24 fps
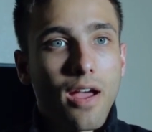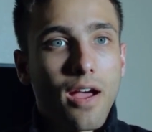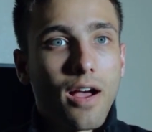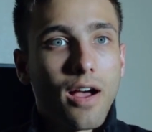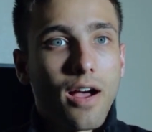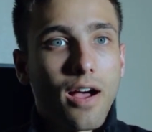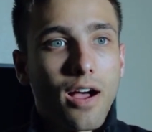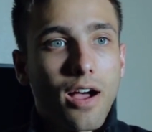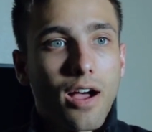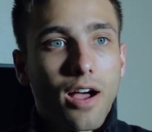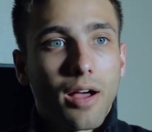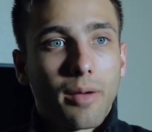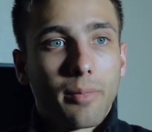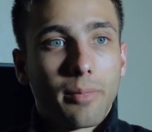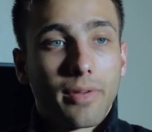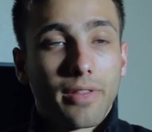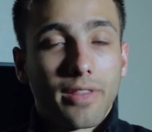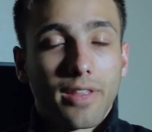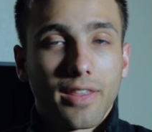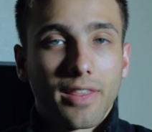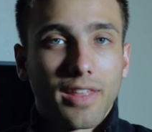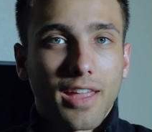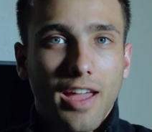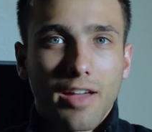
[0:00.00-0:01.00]
And
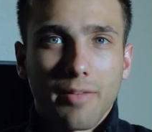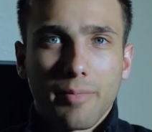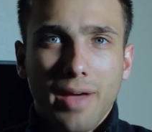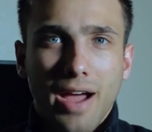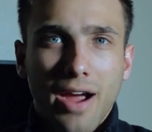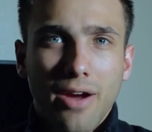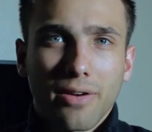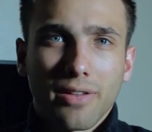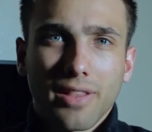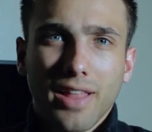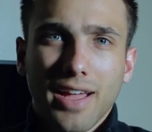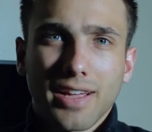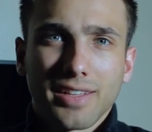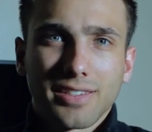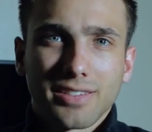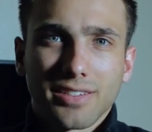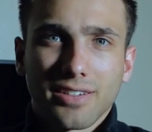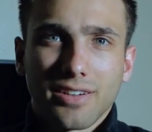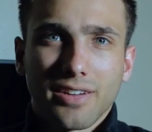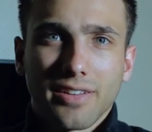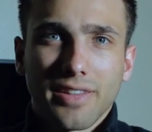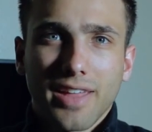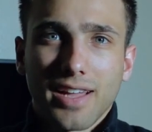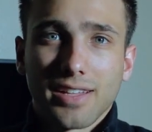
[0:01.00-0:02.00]
then they have power likes
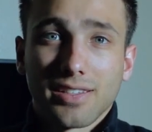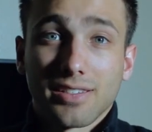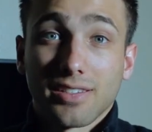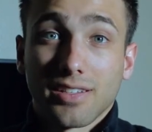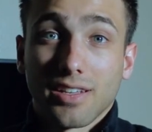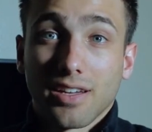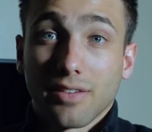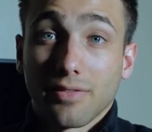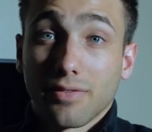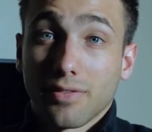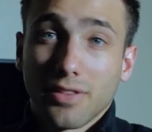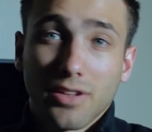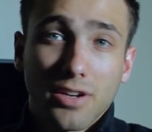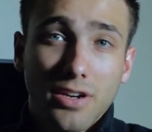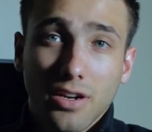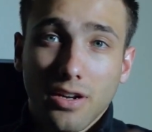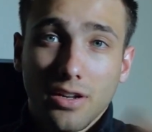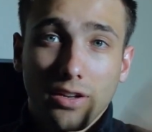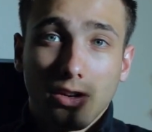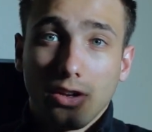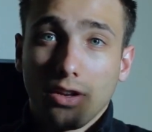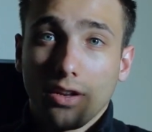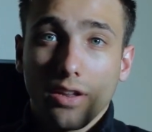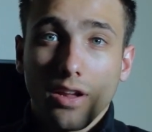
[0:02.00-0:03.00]
and all that stuff. And
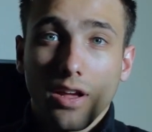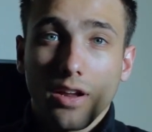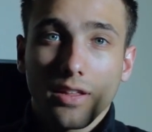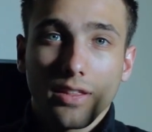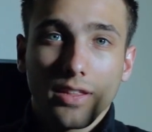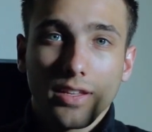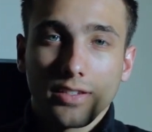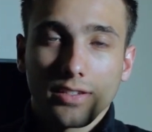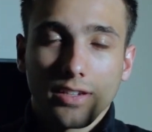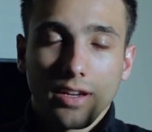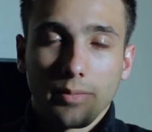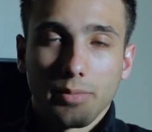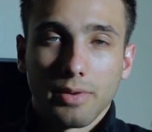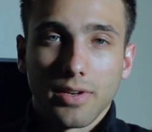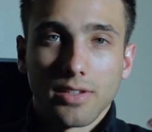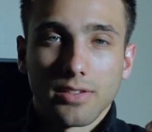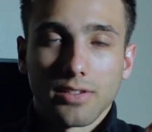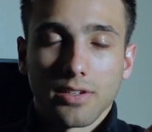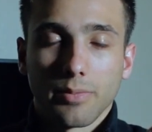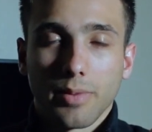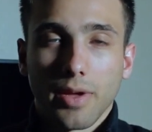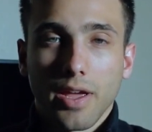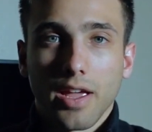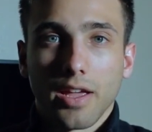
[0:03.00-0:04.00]
none of these
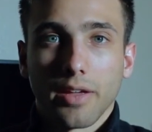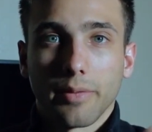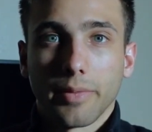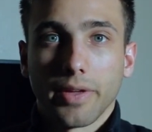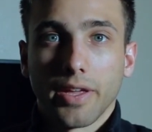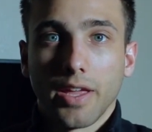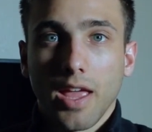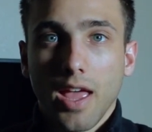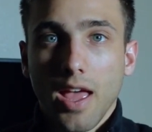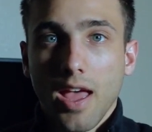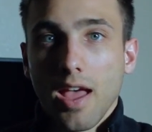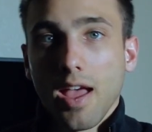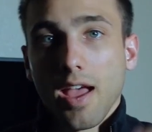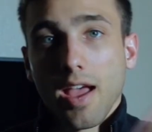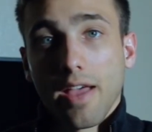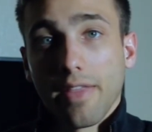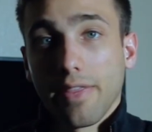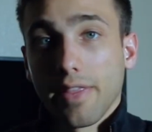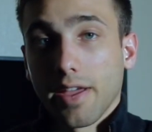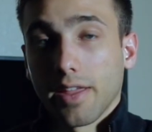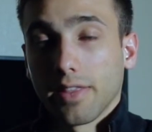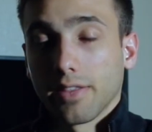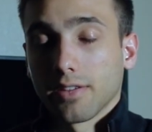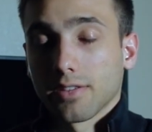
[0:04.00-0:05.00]
companies are paying me.
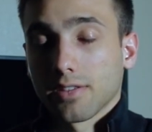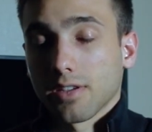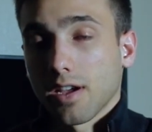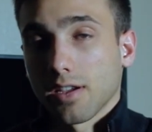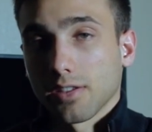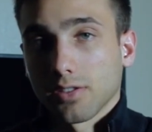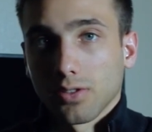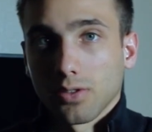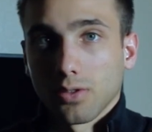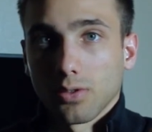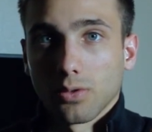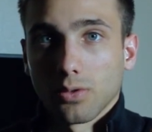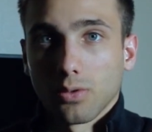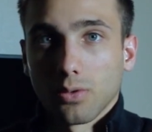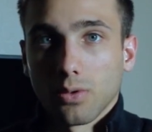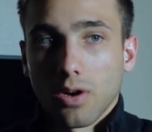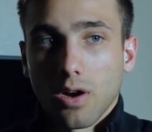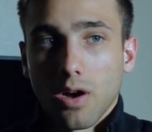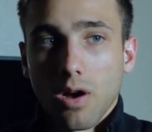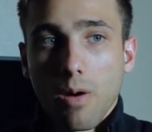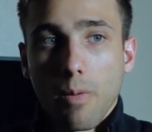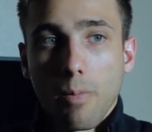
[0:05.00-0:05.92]
And then there's also,